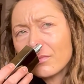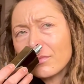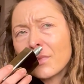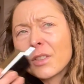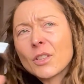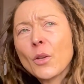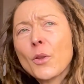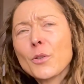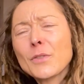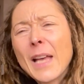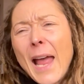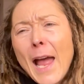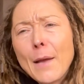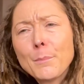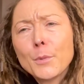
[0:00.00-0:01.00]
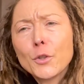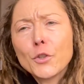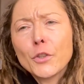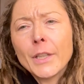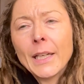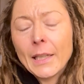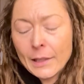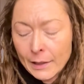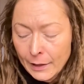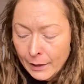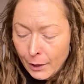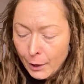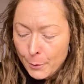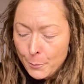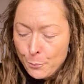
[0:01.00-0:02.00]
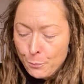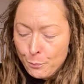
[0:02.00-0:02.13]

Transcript: So there's ambergris in here.